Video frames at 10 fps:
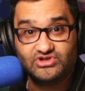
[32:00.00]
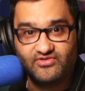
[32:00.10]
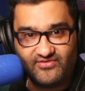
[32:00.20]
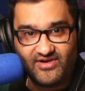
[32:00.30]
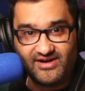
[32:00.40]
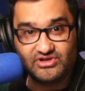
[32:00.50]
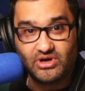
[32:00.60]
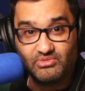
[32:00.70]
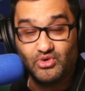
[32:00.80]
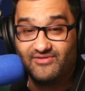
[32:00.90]
to find a
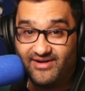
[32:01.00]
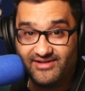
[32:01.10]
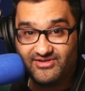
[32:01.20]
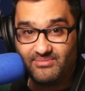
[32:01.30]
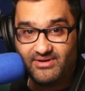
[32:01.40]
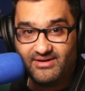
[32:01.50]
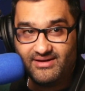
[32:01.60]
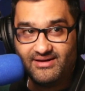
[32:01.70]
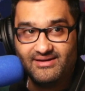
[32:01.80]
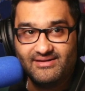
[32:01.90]
job, you will find a job.
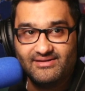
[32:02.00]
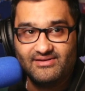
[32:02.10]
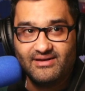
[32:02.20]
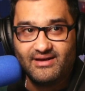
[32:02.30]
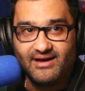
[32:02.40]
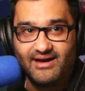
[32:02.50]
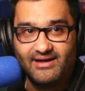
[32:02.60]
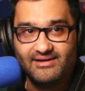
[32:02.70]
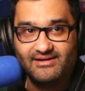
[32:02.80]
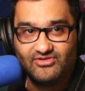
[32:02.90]

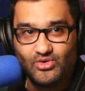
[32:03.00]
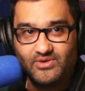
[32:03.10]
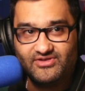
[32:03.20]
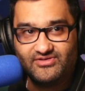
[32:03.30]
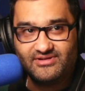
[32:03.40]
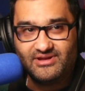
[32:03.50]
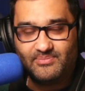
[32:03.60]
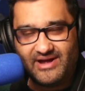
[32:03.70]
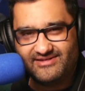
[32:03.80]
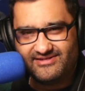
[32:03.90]
And it's always
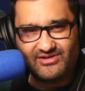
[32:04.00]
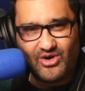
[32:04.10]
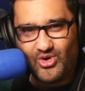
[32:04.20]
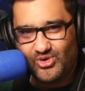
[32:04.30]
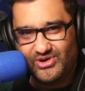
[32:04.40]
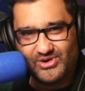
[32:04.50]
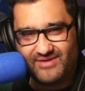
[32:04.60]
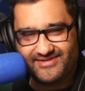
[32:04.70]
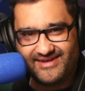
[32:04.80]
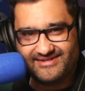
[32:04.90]
depends. This is a whole new
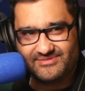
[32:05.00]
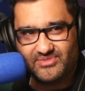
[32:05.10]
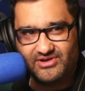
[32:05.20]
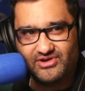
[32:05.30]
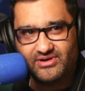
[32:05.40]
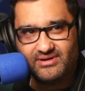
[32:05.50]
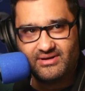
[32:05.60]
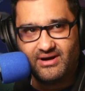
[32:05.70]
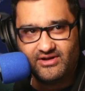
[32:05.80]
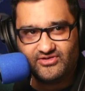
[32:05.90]
conversation, but
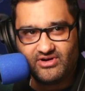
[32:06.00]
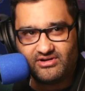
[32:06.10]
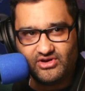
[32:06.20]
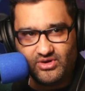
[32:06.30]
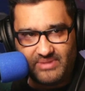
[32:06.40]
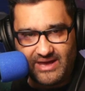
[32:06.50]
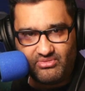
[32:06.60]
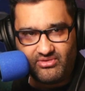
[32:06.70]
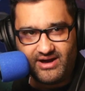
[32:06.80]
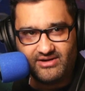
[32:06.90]
I started doing
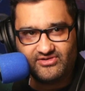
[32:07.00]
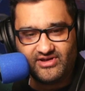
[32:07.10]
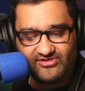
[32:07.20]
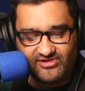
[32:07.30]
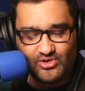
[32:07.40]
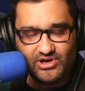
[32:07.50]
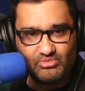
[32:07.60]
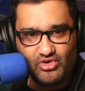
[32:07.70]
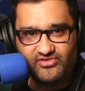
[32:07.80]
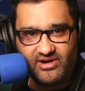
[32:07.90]
paper rounds and slowly
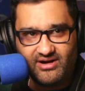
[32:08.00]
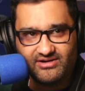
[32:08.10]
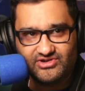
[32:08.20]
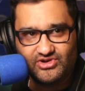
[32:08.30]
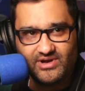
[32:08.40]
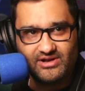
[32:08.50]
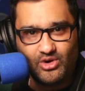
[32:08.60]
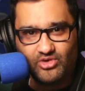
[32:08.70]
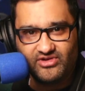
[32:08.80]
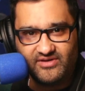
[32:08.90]
moved along to doing
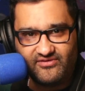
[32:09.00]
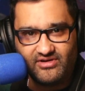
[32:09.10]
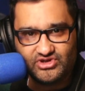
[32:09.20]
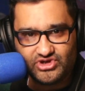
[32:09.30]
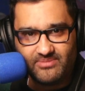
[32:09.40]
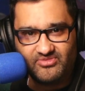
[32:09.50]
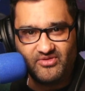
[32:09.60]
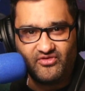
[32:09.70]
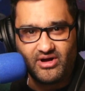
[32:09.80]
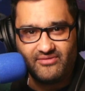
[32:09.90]
loads of different jobs
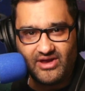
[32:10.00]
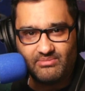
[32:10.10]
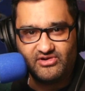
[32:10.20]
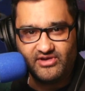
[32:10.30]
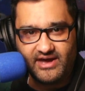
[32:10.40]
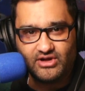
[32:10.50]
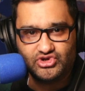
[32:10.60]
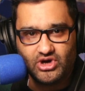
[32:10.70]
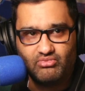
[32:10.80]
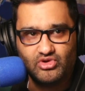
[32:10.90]
before I was able to get a
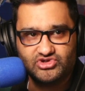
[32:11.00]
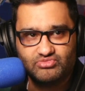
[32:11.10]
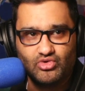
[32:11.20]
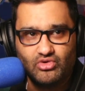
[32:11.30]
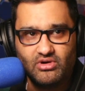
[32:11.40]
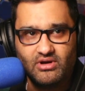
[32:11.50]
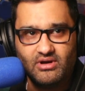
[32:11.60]
job, which is more